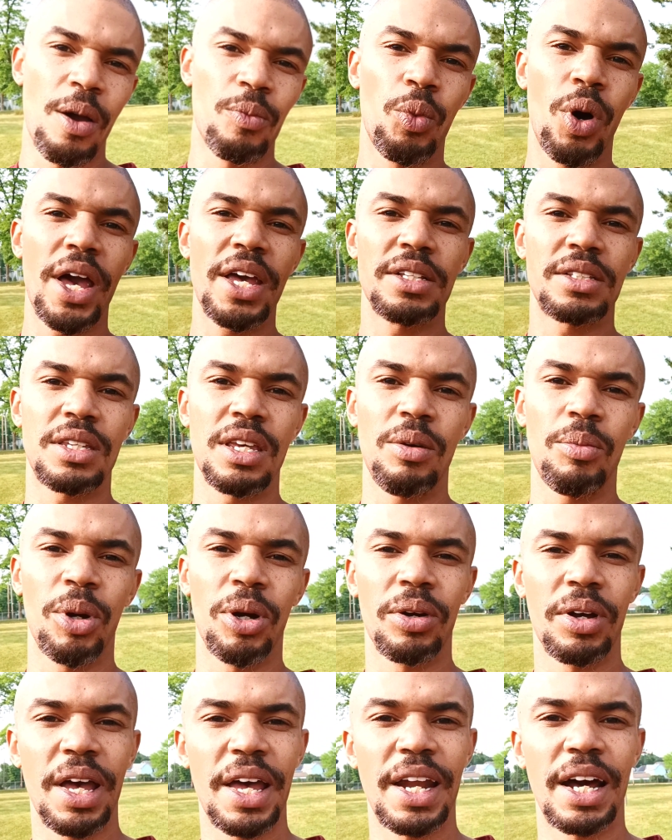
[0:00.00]
I'm Wade
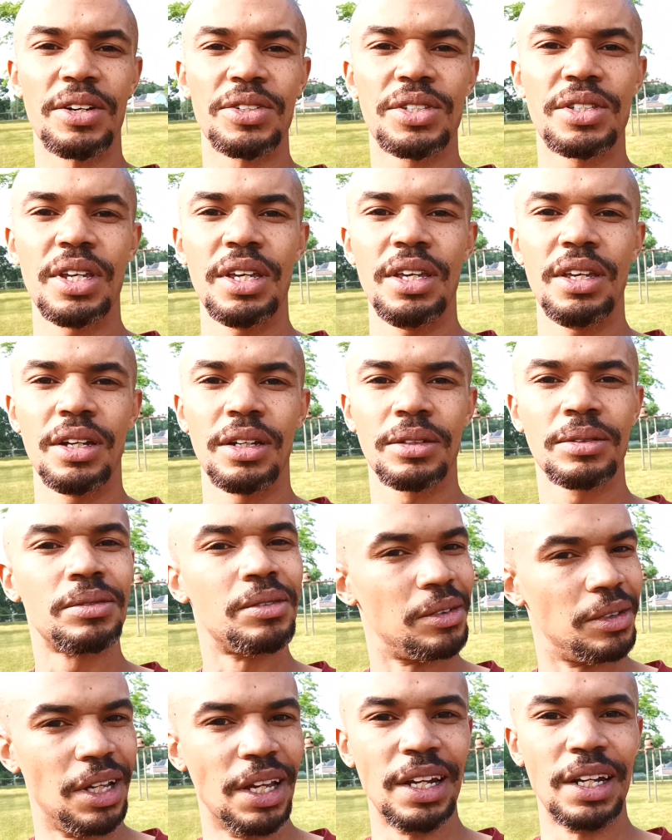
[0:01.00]
Teamer, and I'll see you
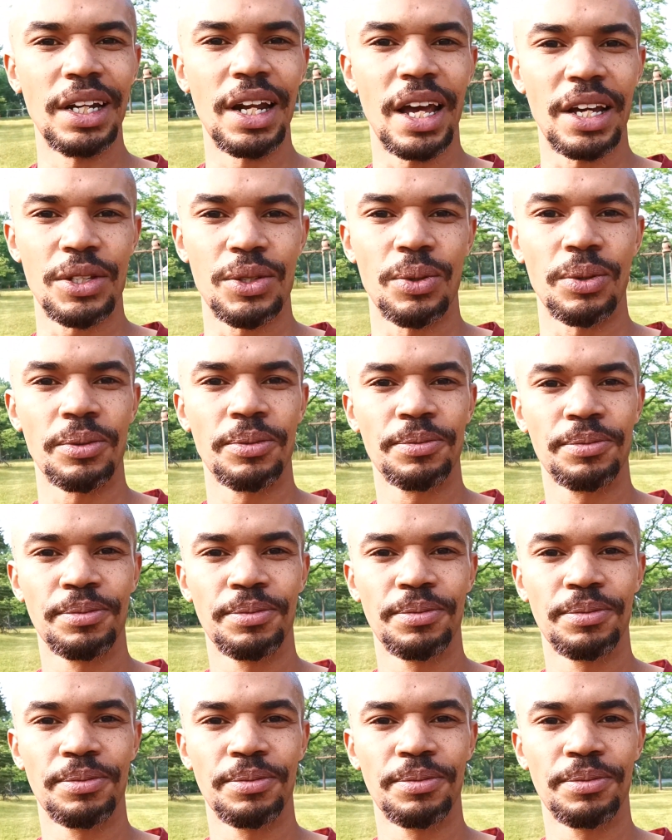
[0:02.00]
in the next one.